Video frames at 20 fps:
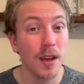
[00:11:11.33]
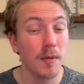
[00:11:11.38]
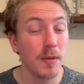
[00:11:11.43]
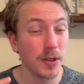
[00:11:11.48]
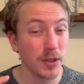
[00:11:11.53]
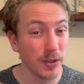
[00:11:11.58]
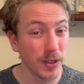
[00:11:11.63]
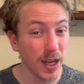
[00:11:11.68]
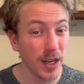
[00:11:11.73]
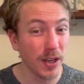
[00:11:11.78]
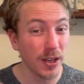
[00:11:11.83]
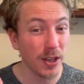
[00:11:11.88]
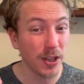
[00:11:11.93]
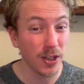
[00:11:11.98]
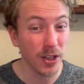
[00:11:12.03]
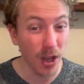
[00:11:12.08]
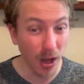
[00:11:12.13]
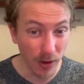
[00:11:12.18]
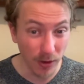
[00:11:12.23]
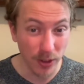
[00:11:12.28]
but you're not
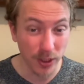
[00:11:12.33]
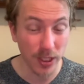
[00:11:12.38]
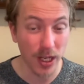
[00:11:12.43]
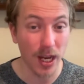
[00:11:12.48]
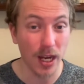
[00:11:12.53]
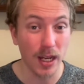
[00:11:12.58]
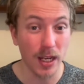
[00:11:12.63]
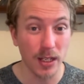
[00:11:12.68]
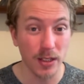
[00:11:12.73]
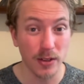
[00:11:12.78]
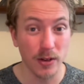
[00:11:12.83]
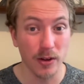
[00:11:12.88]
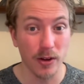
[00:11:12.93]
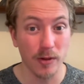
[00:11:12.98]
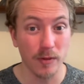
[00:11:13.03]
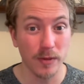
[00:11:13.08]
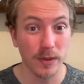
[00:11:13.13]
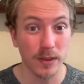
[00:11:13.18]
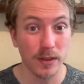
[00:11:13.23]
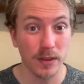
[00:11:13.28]
negotiating
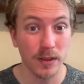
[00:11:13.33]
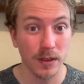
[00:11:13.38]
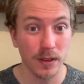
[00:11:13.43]
terms.